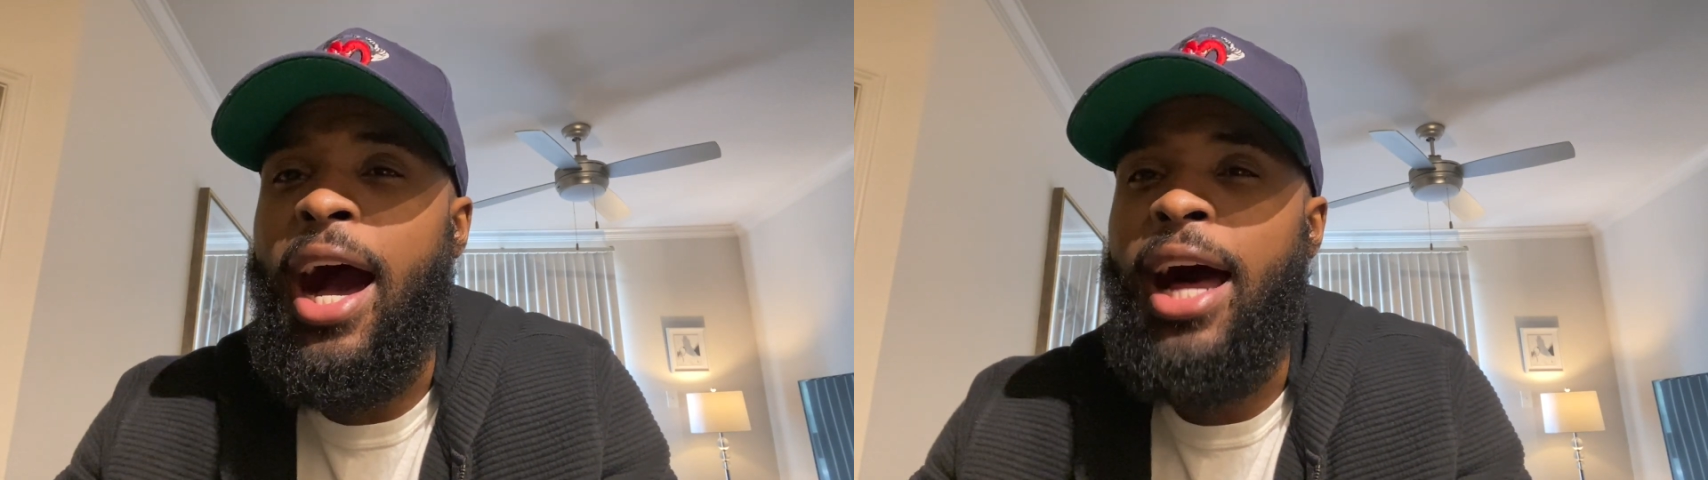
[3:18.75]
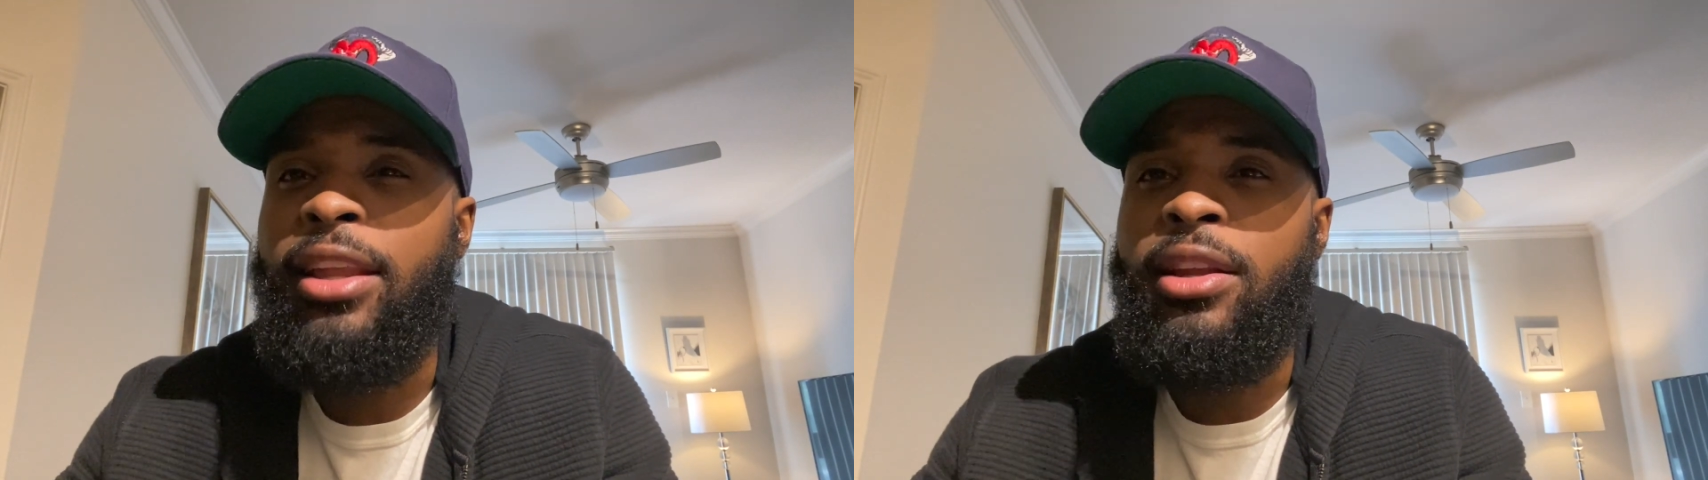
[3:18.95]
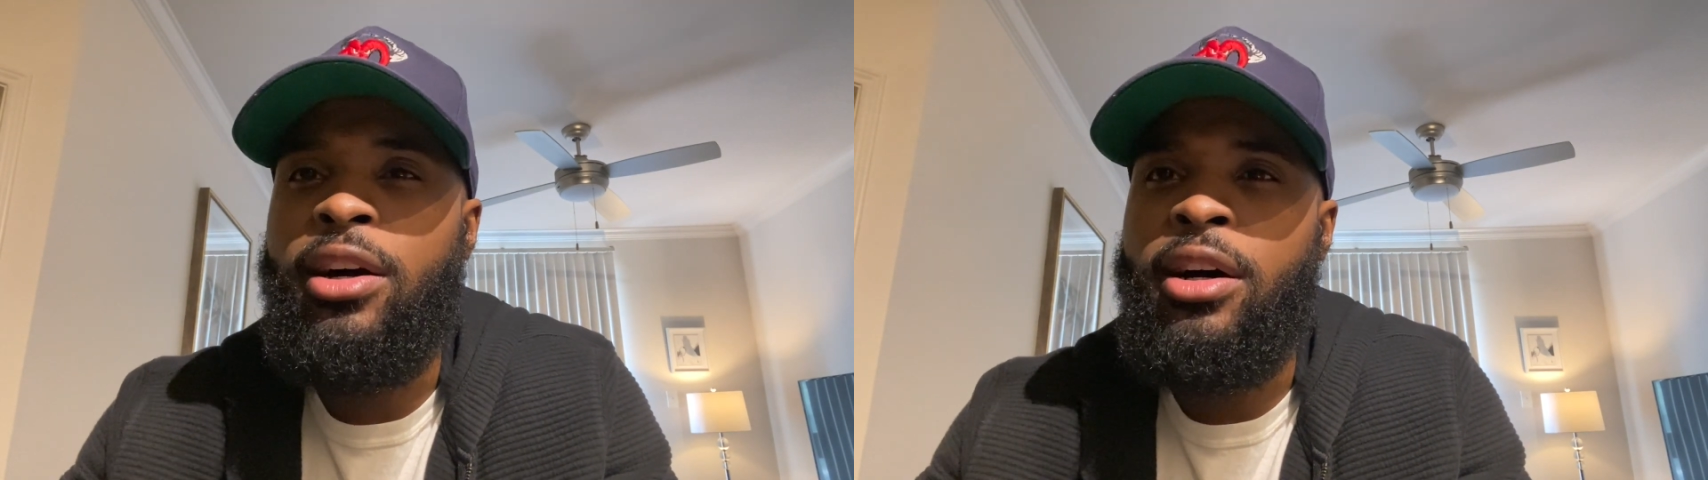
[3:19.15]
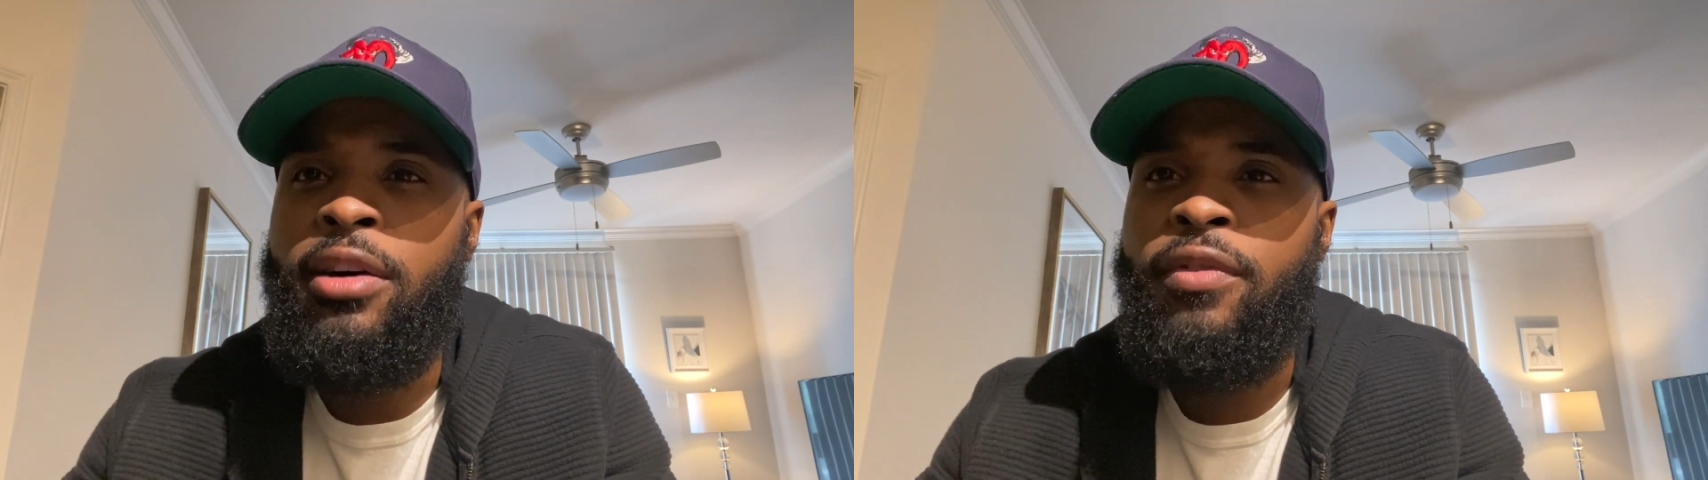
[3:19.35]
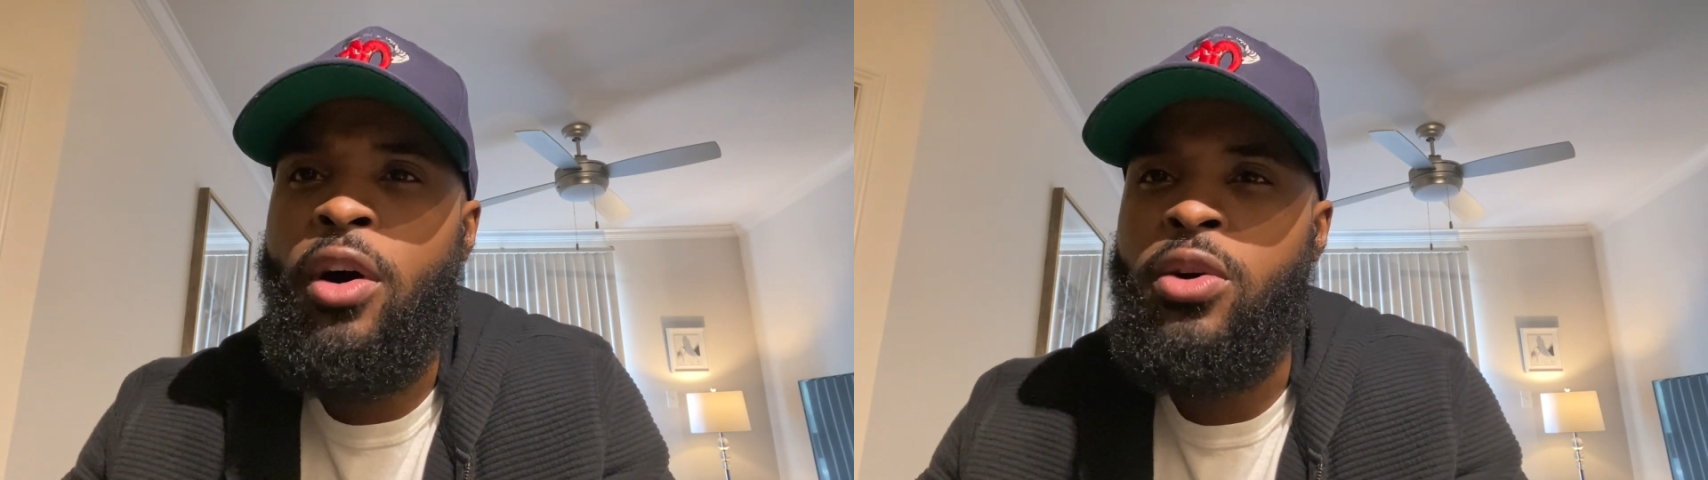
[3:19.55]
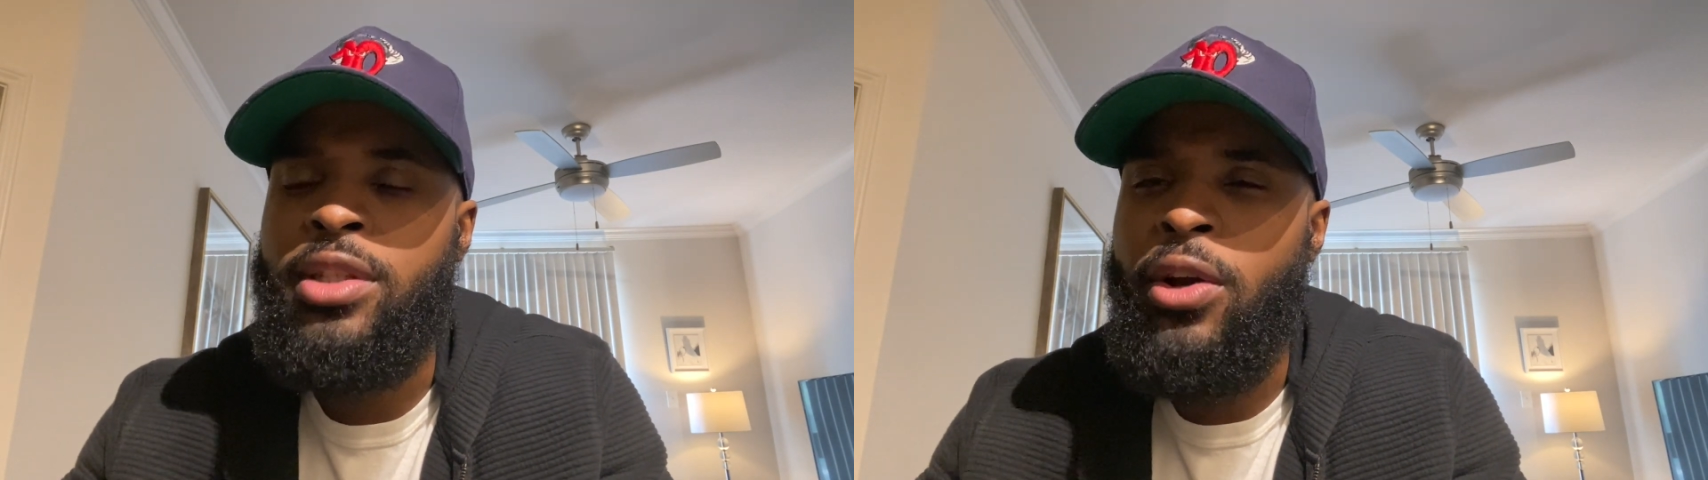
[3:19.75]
I love Jose